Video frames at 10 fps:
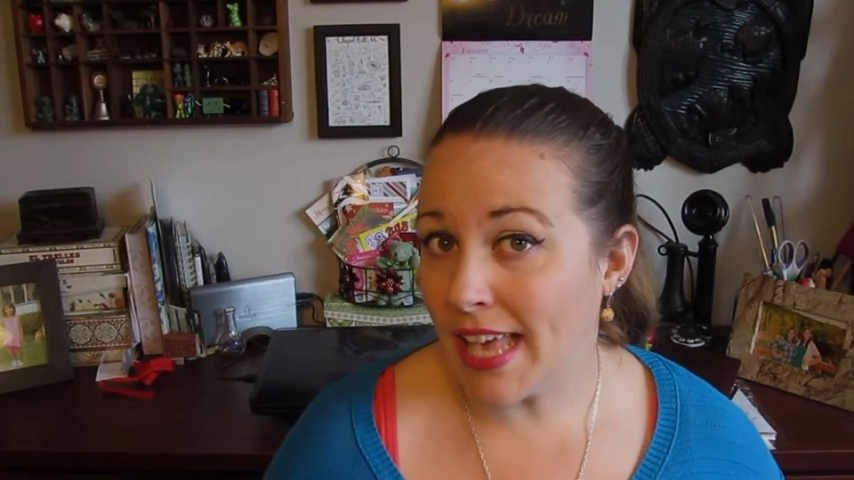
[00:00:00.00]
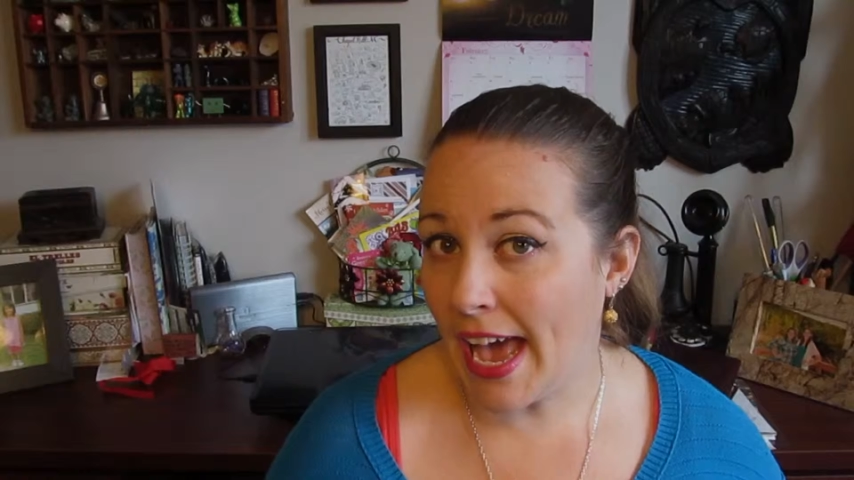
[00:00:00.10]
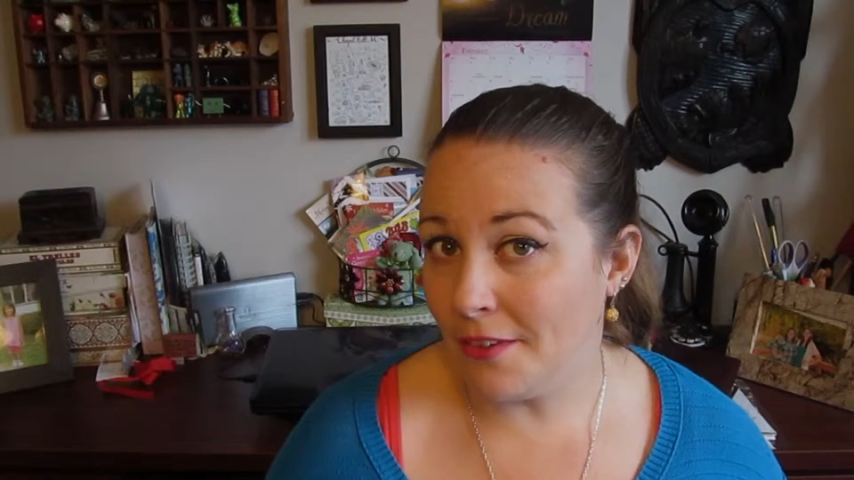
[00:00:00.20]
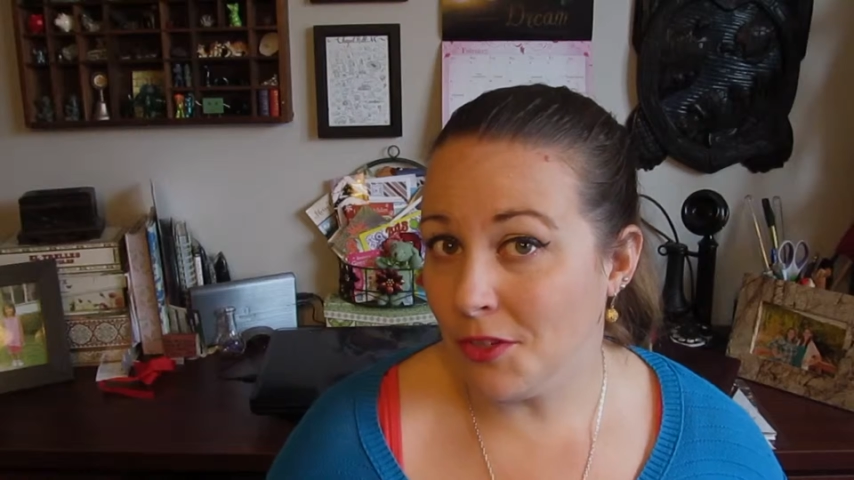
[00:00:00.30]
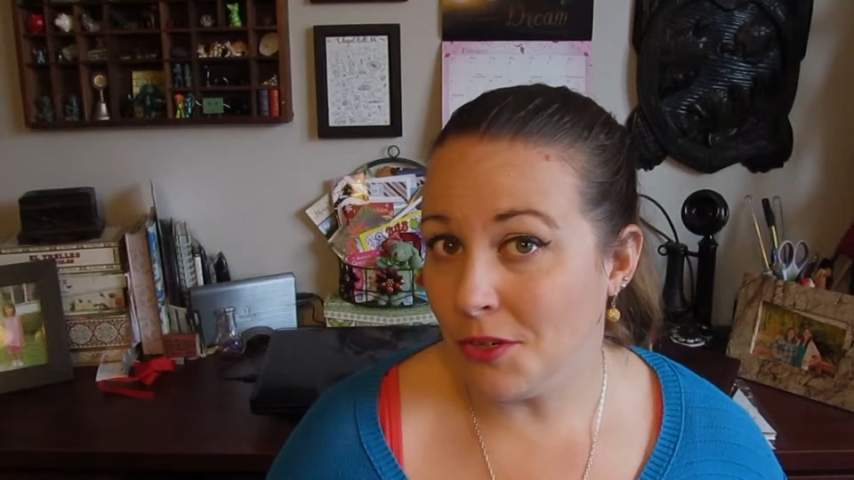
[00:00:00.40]
that
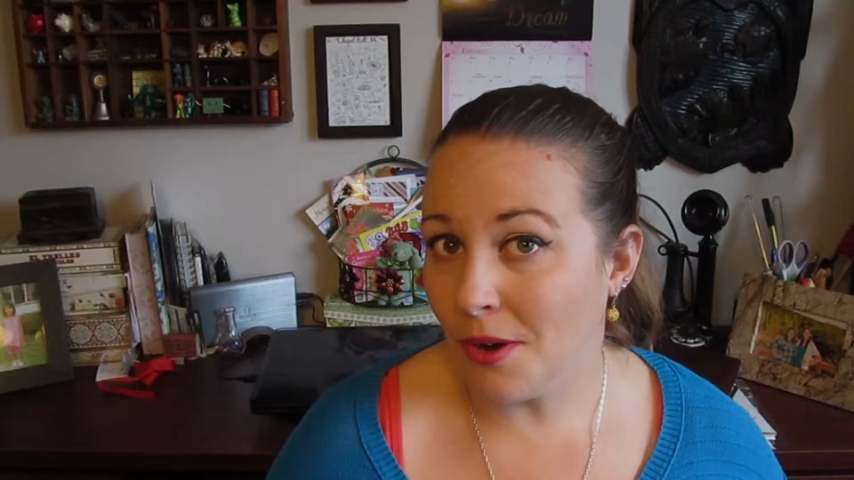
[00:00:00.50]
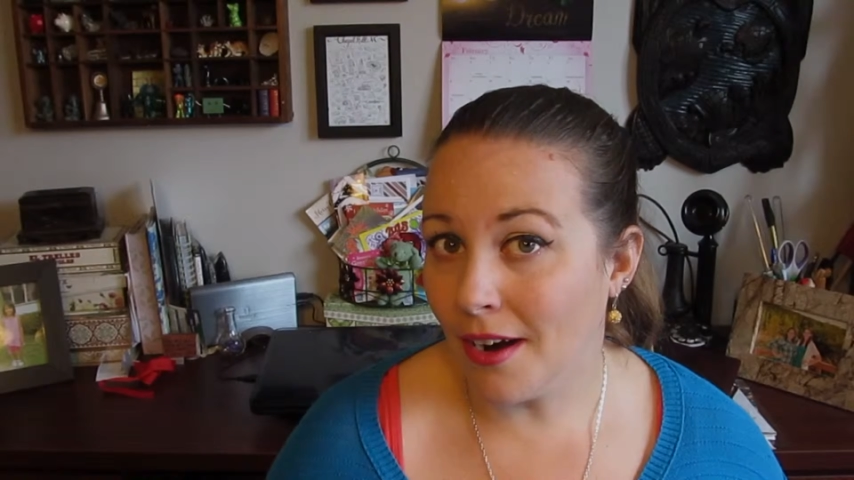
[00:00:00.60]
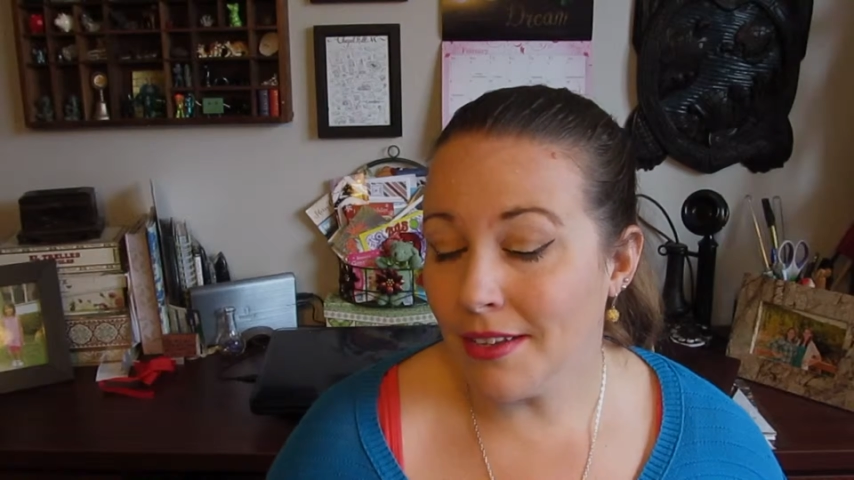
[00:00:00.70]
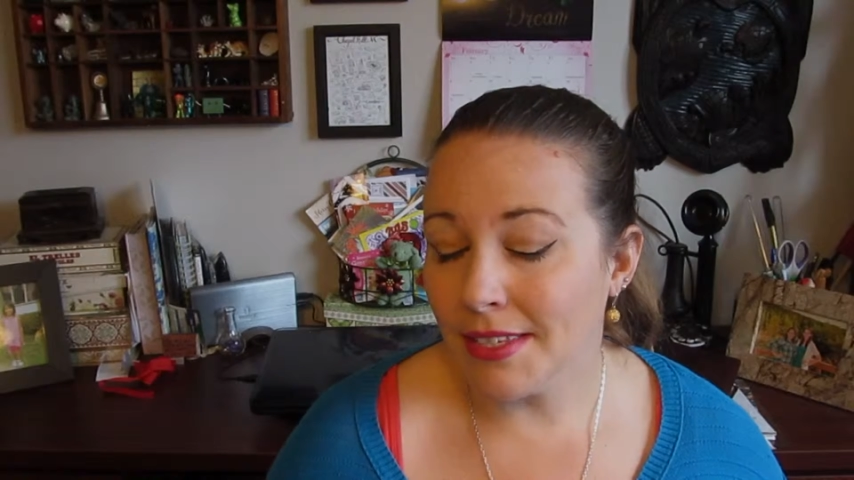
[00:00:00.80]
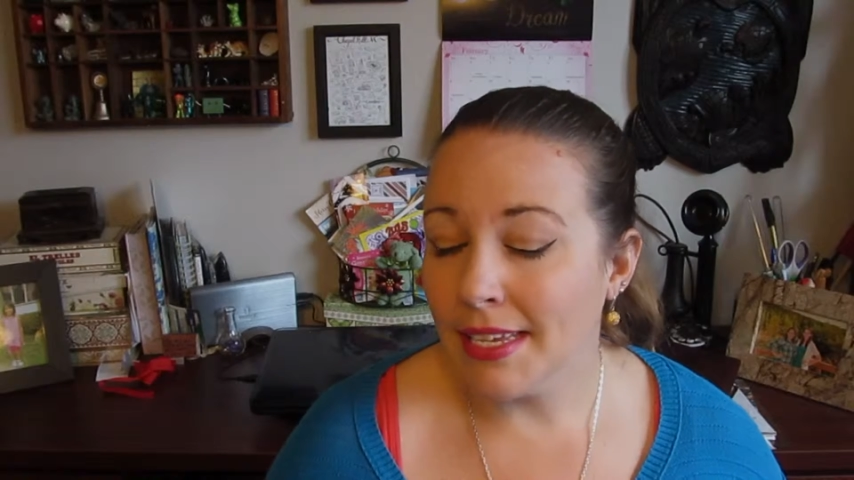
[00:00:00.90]
have 2
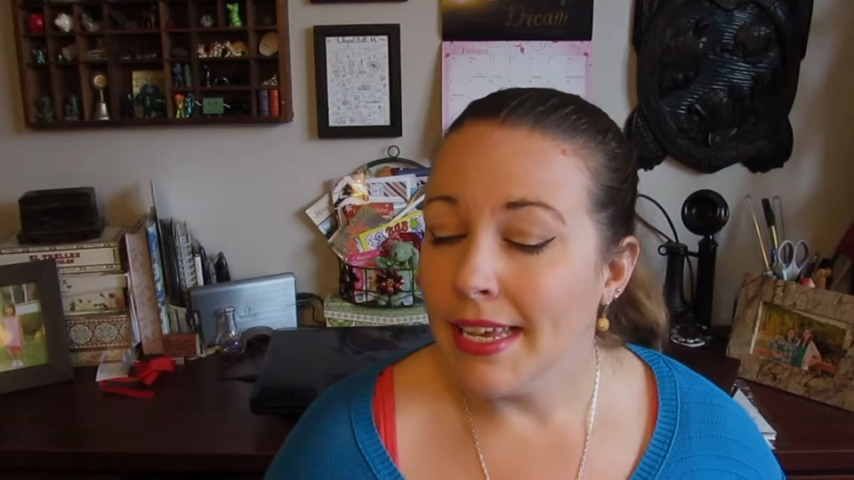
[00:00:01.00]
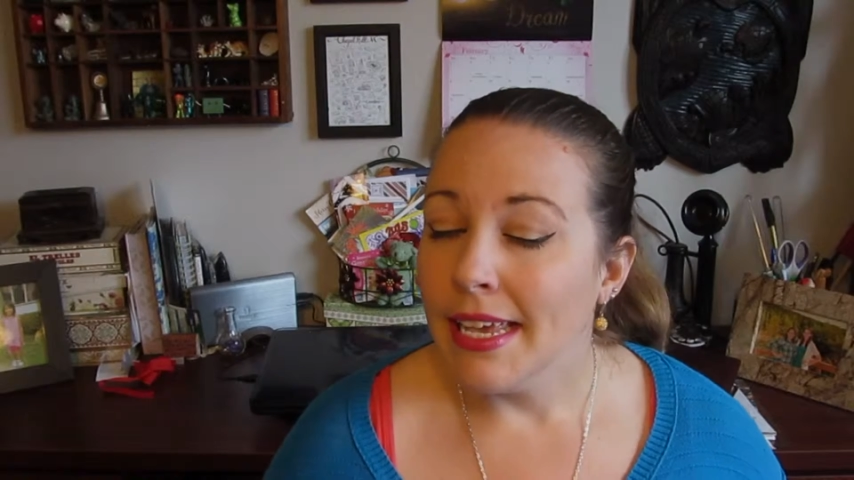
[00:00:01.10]
hearts.